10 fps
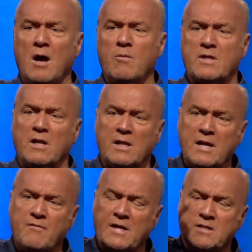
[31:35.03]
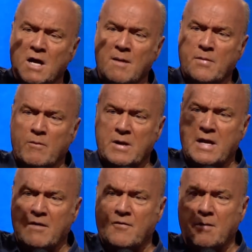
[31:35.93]
with a leafy top that would
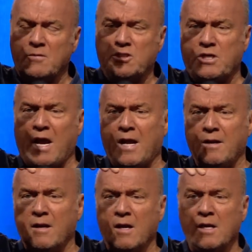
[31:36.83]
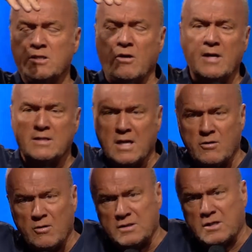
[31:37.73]
give him shade. So he's
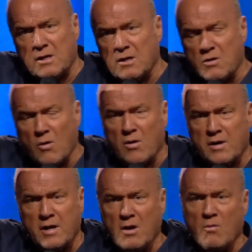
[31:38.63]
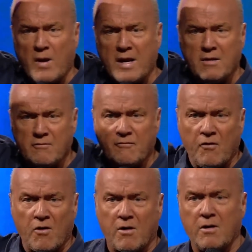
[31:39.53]
under his little gourd, you know, waiting
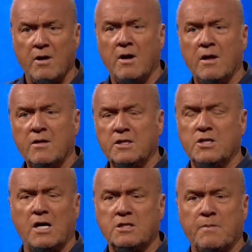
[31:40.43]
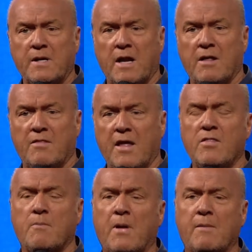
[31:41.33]
for the judgment. And
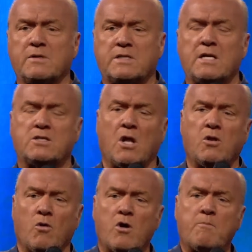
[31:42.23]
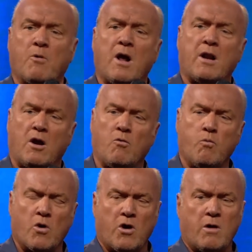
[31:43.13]
then the Bible says the Lord brought a
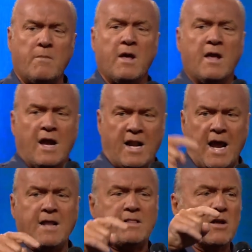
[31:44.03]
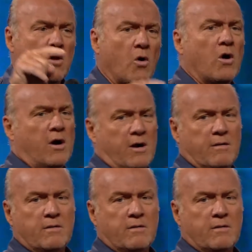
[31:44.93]
worm that ate the gourd.